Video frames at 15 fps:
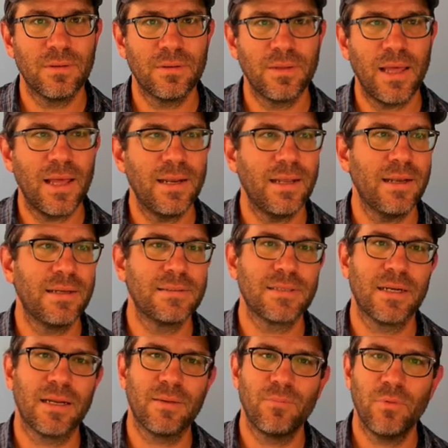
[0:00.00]
that in. It's
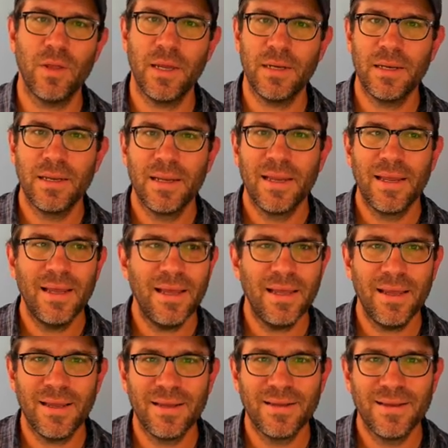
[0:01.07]
going to complain.
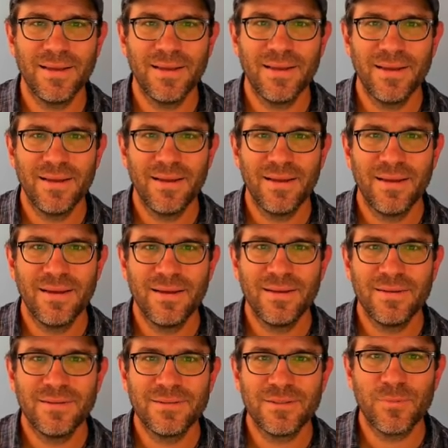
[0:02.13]
Ah!
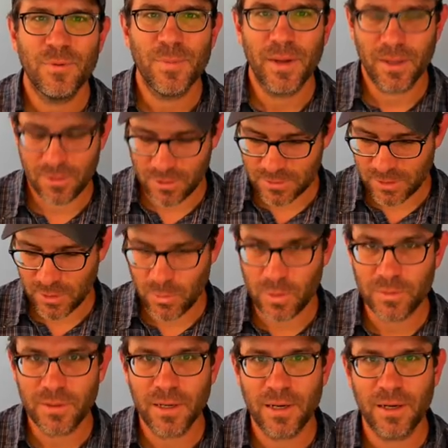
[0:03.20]
So I'll put my closing
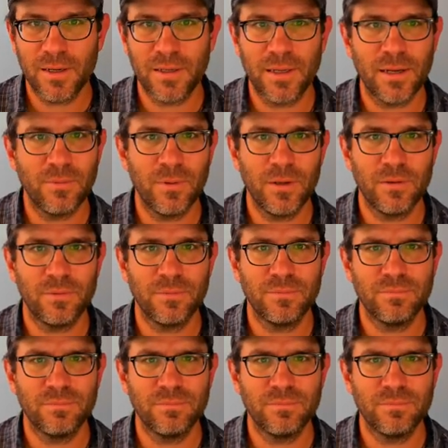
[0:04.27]
quote there and get rid of